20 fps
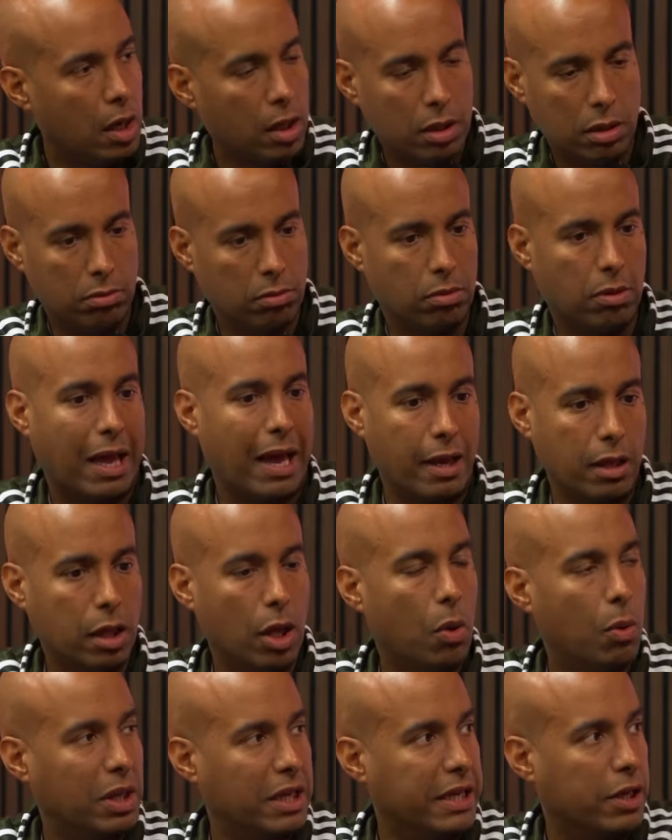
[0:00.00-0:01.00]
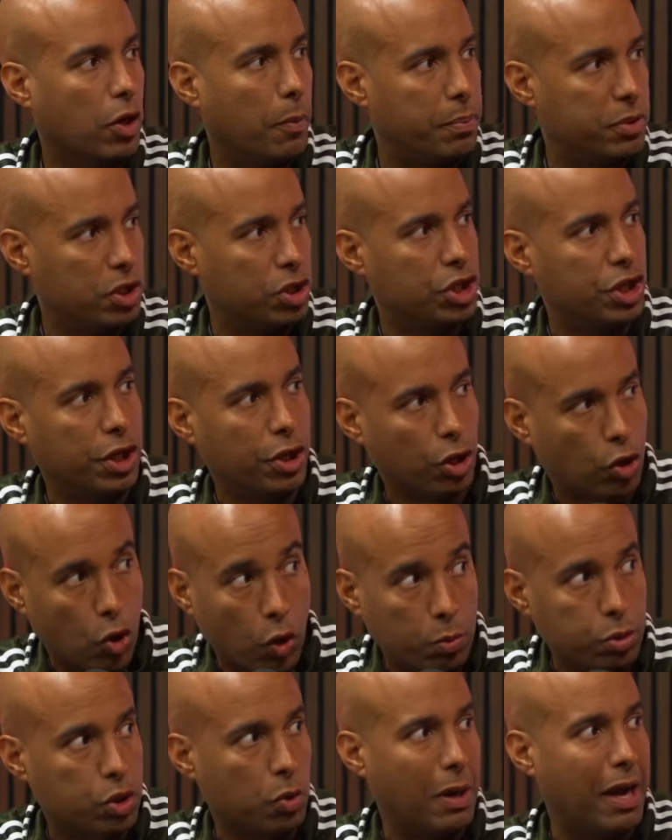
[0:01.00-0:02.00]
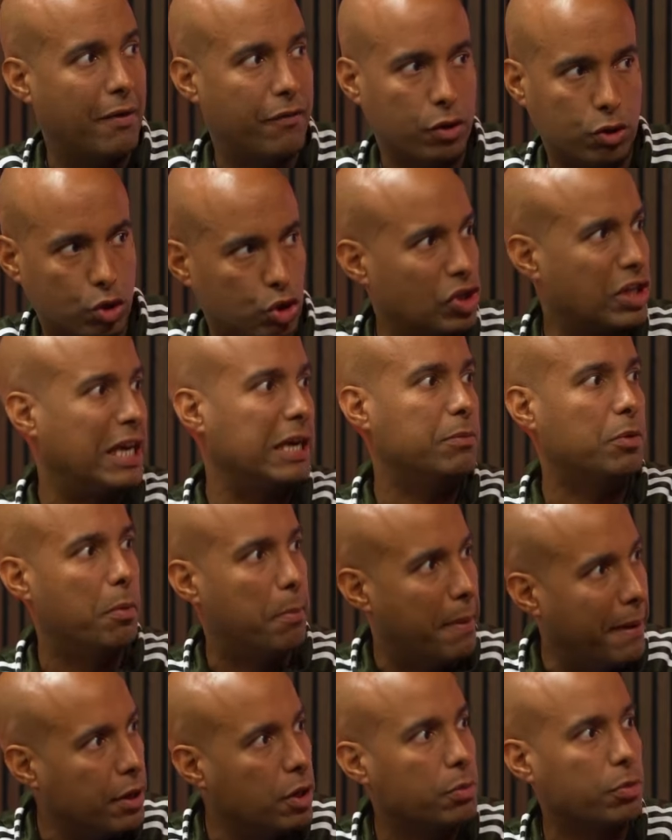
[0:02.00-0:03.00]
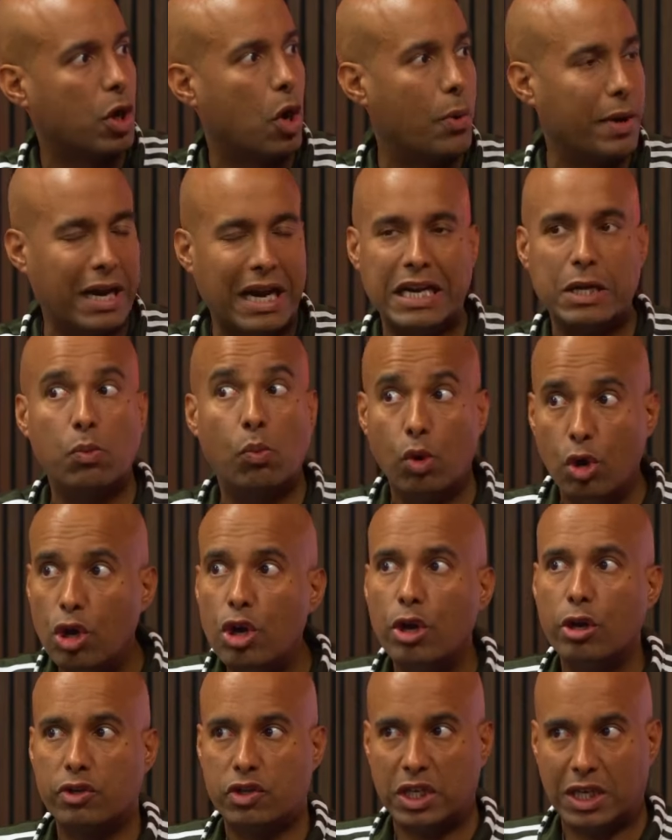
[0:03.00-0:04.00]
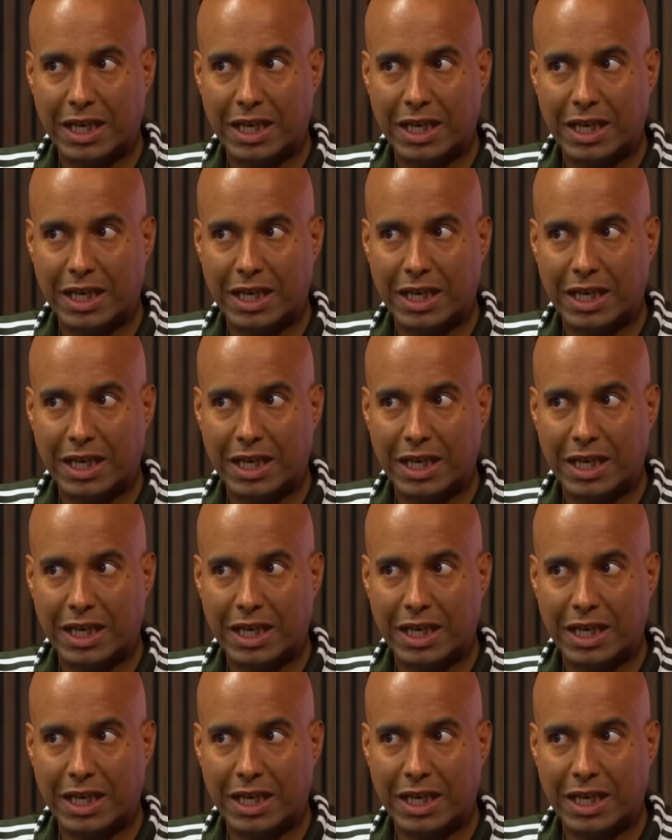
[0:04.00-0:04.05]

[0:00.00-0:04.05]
like lower league opposition in the cups or whatever, just to keep the momentum going, and it worked.